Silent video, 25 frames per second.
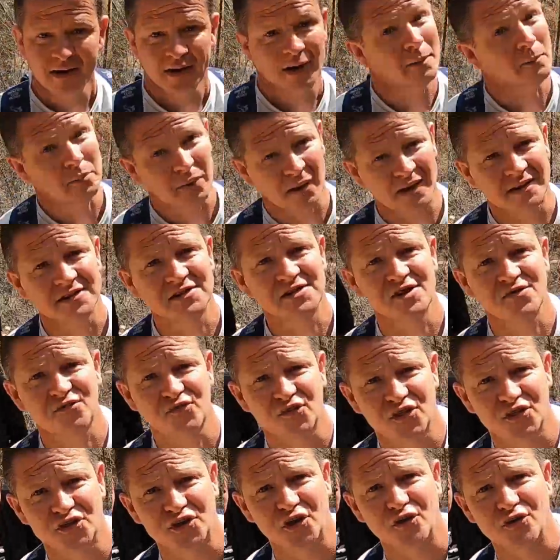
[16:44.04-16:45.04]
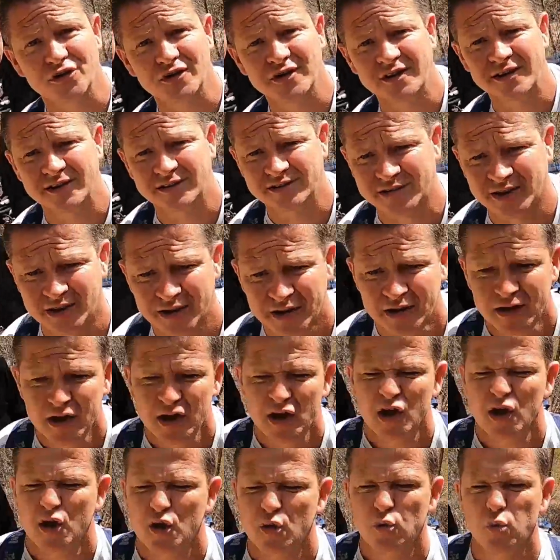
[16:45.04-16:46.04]
and plenty for the donkeys,
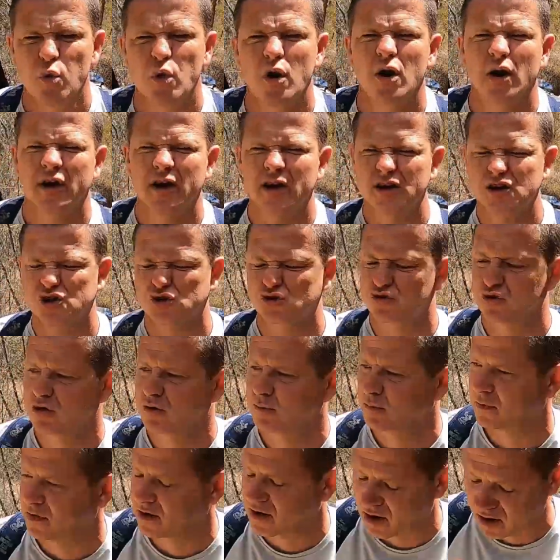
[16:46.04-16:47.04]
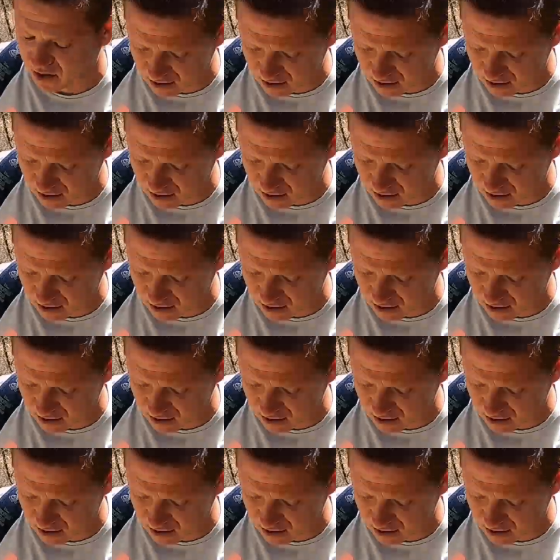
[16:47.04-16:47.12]
who work extremely